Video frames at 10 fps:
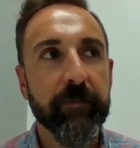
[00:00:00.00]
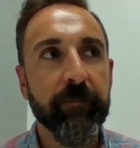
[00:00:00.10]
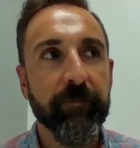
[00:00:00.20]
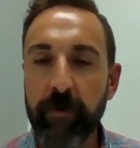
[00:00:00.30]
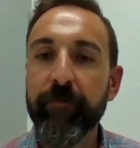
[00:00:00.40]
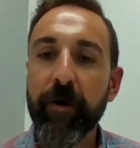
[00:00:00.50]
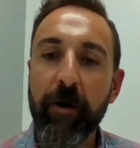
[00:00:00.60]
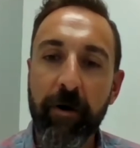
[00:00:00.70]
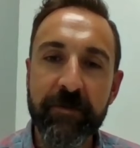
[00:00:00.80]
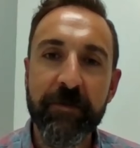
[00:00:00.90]
very, very
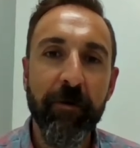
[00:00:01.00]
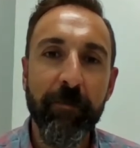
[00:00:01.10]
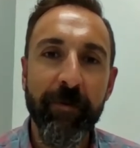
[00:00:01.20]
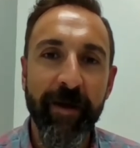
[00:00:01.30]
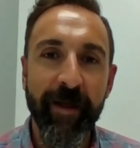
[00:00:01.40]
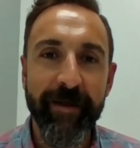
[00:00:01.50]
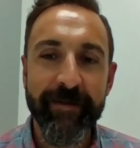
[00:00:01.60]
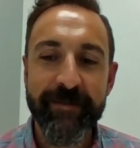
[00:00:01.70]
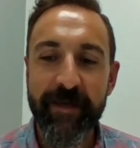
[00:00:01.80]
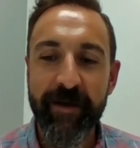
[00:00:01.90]
hard to do. And